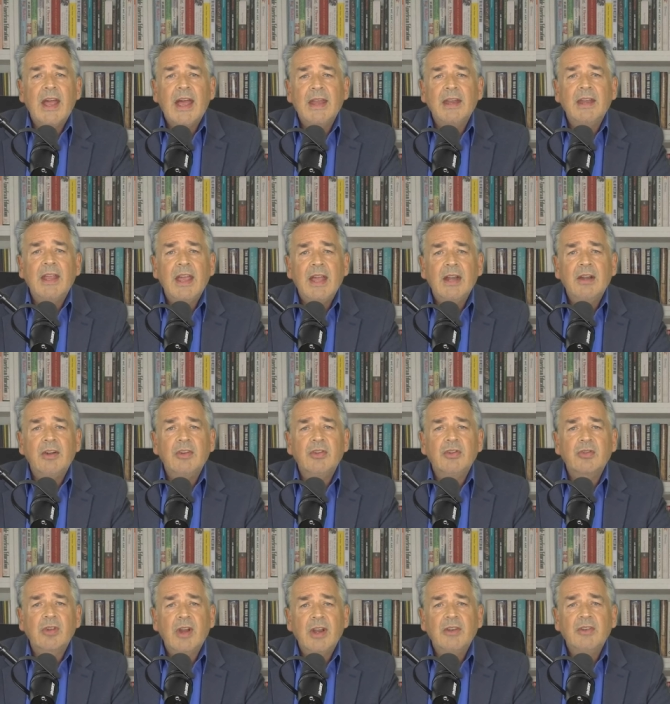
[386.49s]
and
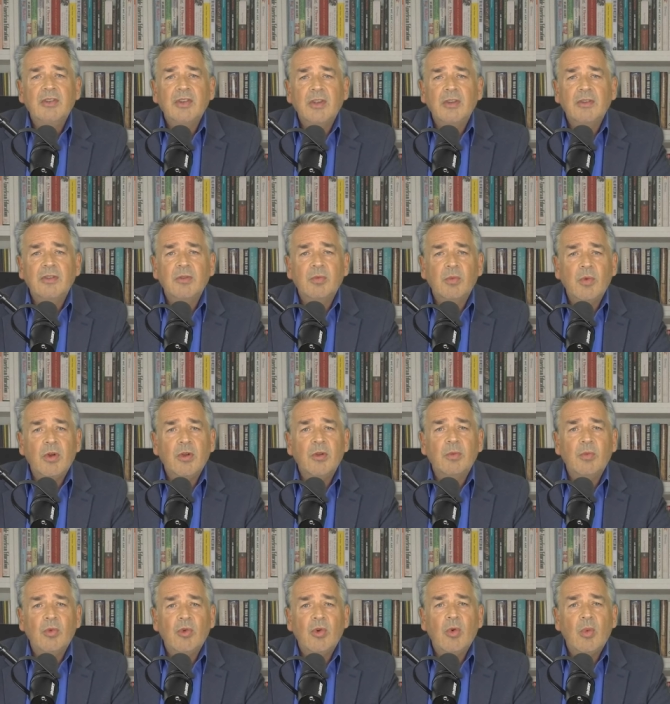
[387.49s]
hellish trenches of
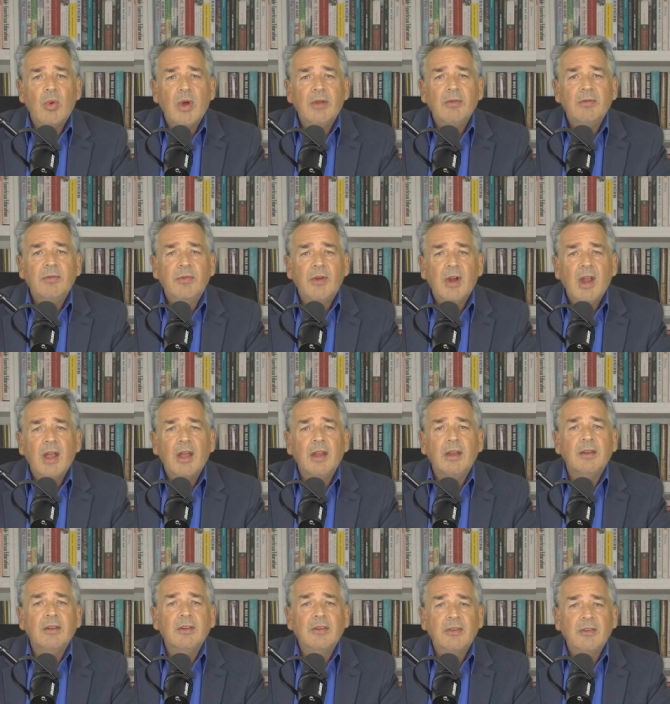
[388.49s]
World War I
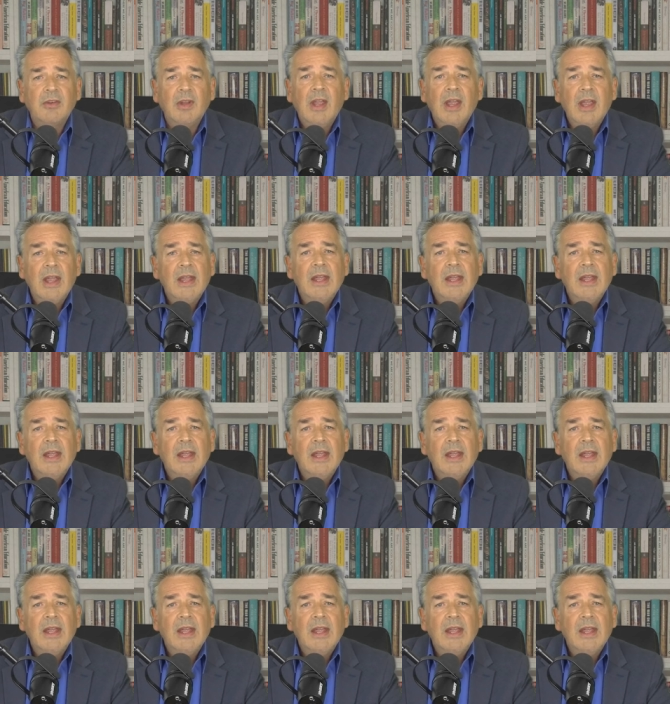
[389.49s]
France.